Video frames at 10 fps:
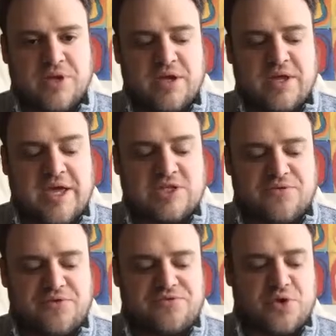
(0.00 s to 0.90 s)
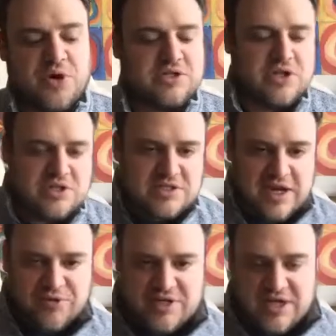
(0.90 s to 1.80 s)
Yeah. So for realtors, it's
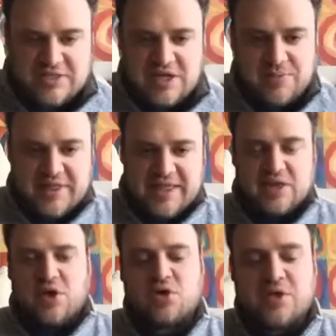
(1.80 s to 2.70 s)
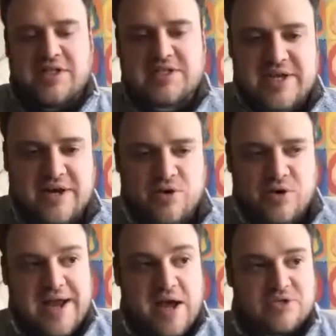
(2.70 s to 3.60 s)
like reach out to anybody local that's there,
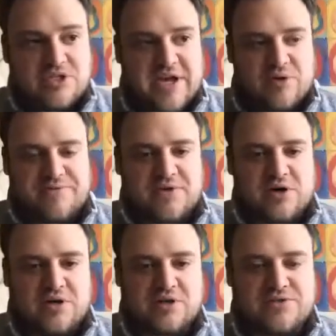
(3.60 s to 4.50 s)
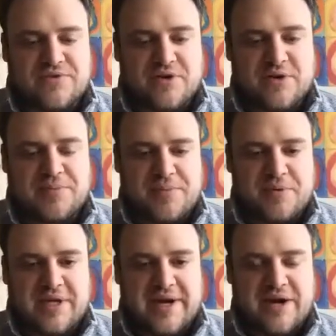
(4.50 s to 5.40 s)
or now I'm just taking referrals for people
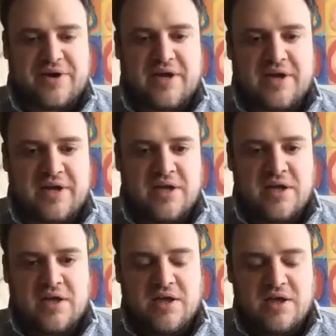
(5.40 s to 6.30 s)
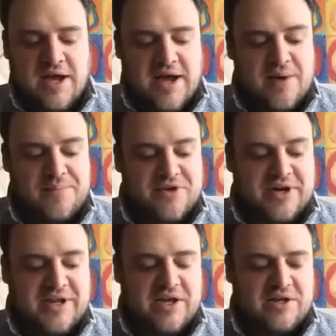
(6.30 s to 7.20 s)
in that area. For
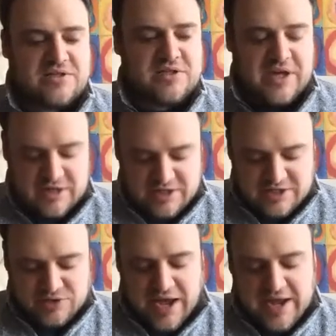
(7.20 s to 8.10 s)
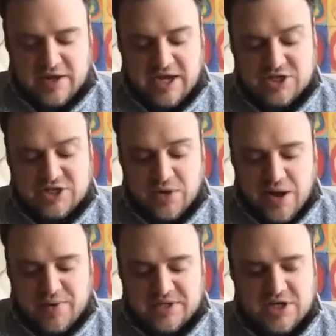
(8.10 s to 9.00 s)
deals, this is actually what I
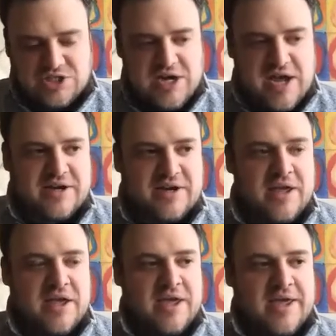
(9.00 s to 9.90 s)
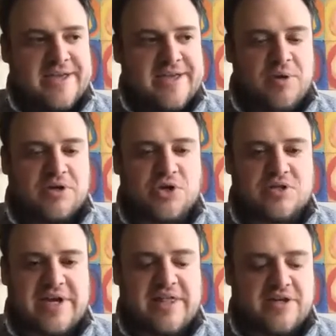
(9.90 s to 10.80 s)
want to touch on, is that most
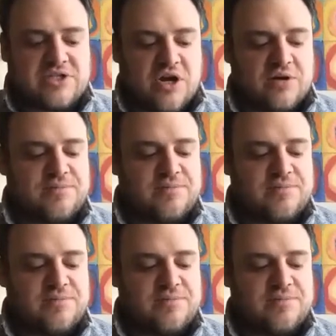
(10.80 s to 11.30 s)
wholesalers, anyone